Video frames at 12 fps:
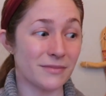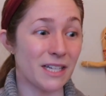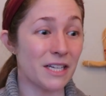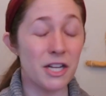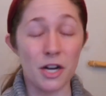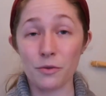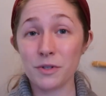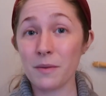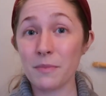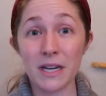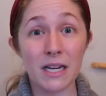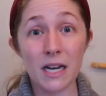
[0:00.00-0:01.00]
you know,
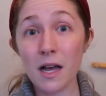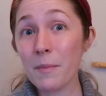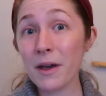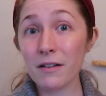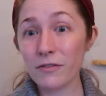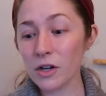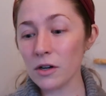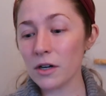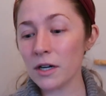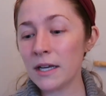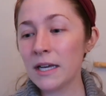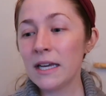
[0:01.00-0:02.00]
something knit up out of
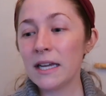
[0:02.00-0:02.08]
yarn.